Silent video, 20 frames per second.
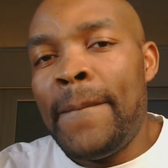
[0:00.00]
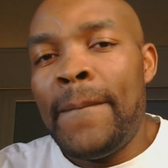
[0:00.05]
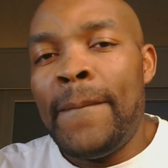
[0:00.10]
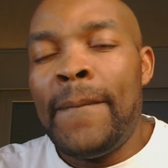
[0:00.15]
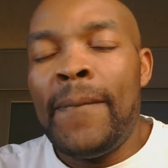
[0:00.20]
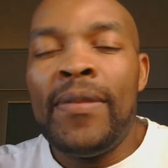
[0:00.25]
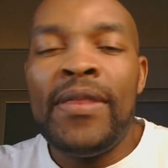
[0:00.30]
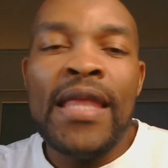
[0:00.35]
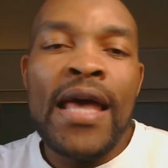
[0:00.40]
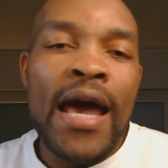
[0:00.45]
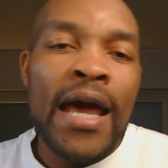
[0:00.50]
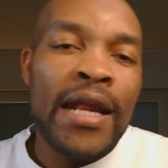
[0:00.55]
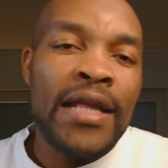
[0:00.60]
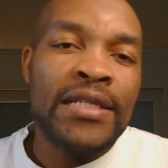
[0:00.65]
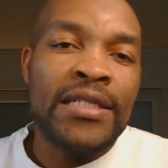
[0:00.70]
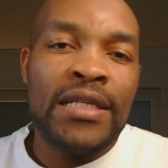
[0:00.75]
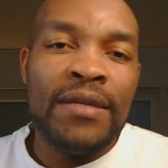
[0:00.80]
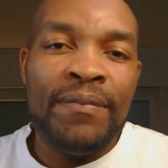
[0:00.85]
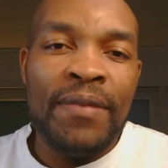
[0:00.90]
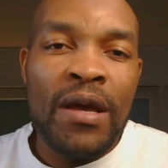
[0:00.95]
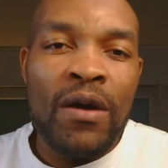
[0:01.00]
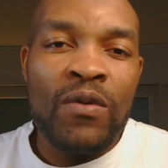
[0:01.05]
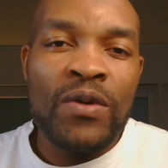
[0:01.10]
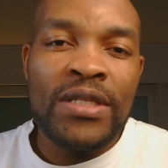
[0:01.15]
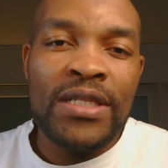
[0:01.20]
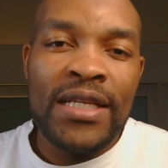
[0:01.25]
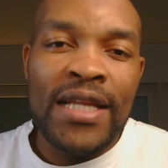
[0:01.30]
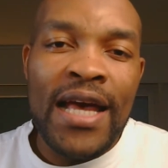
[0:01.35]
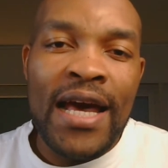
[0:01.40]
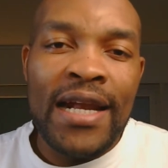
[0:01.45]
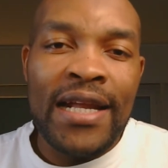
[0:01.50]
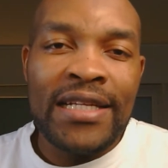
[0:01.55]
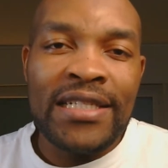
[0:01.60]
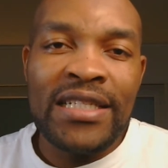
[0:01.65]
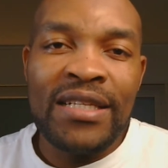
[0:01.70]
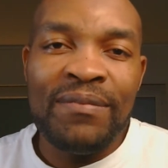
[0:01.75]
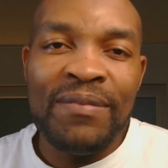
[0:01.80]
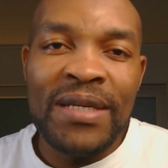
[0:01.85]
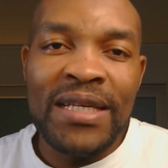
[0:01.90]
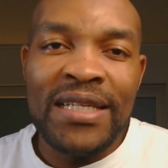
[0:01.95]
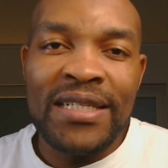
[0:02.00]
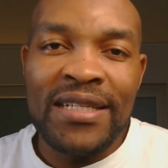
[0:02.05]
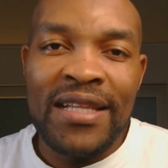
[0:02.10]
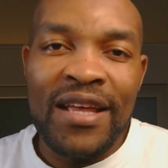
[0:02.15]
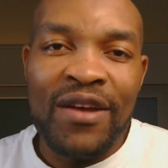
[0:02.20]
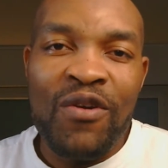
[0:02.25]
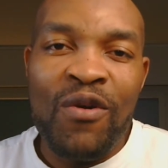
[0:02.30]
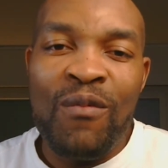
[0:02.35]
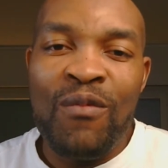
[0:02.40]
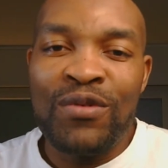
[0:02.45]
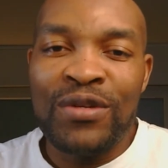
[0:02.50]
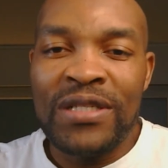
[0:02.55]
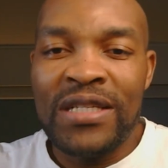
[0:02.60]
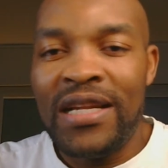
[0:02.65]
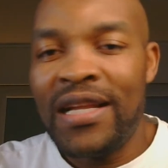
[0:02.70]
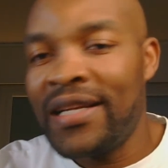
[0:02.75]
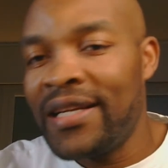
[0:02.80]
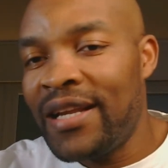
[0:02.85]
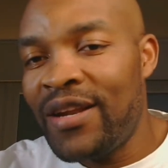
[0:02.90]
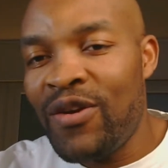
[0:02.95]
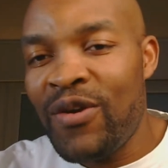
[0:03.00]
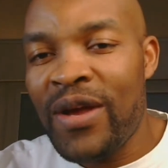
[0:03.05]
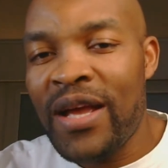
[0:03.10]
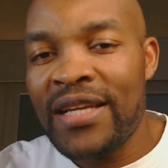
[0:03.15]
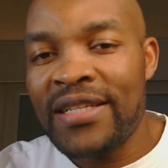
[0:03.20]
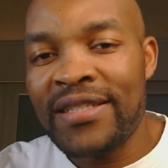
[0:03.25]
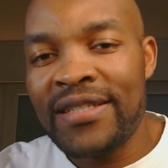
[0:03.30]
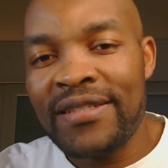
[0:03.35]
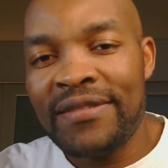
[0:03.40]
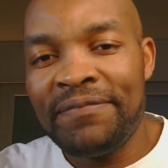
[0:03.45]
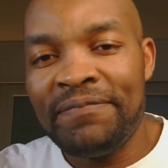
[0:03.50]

The RSTP, I always say the RSTP is like almost like the longest